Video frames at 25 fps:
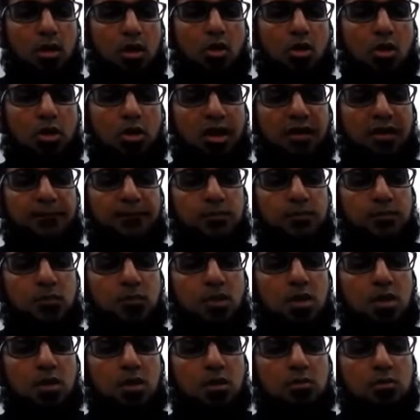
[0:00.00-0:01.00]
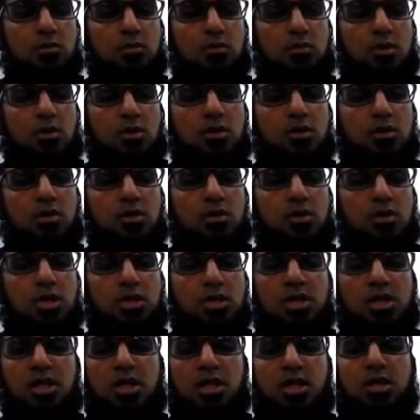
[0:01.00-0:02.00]
Okay. The
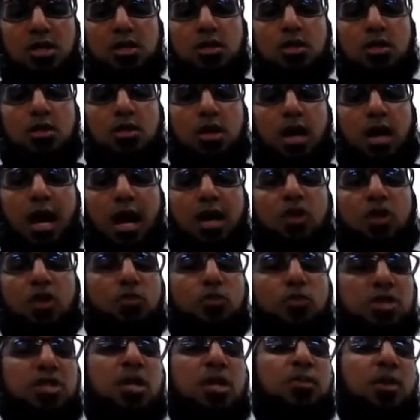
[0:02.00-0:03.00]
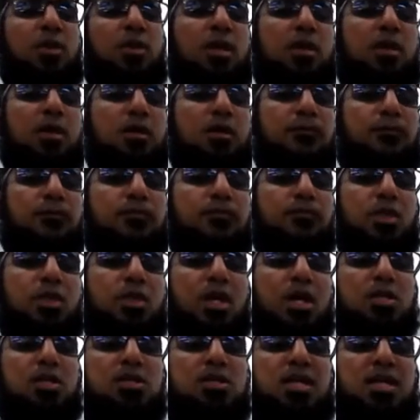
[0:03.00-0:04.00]
third argument they make
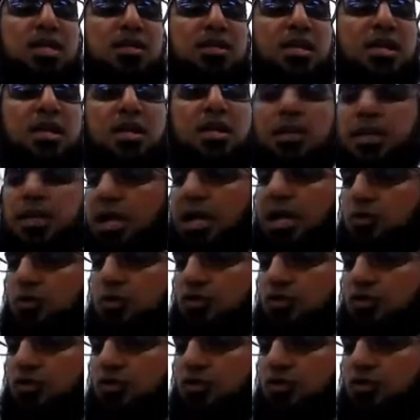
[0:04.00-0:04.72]
is that they claim